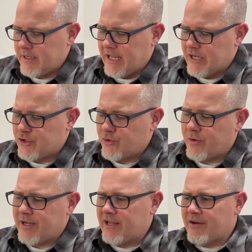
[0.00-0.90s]

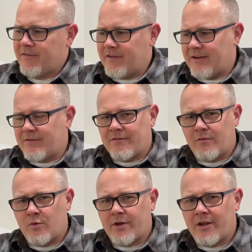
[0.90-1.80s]
enjoy your favorite
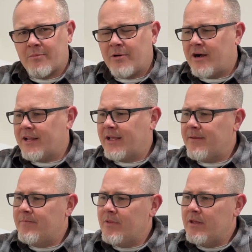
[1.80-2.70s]
4-gear
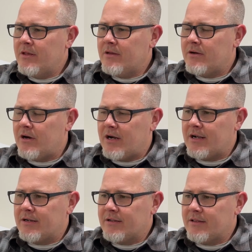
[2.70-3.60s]
body
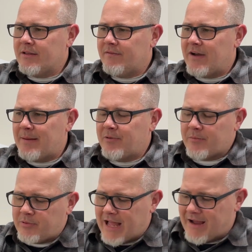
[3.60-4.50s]
on the Viper
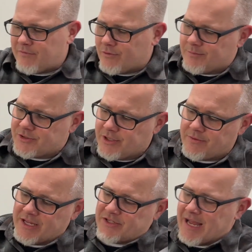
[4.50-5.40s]
platform. So
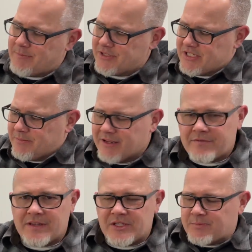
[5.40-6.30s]
this happens to be a
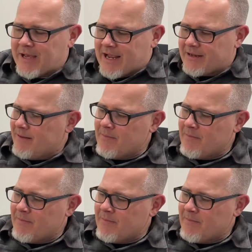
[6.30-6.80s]
VSpec.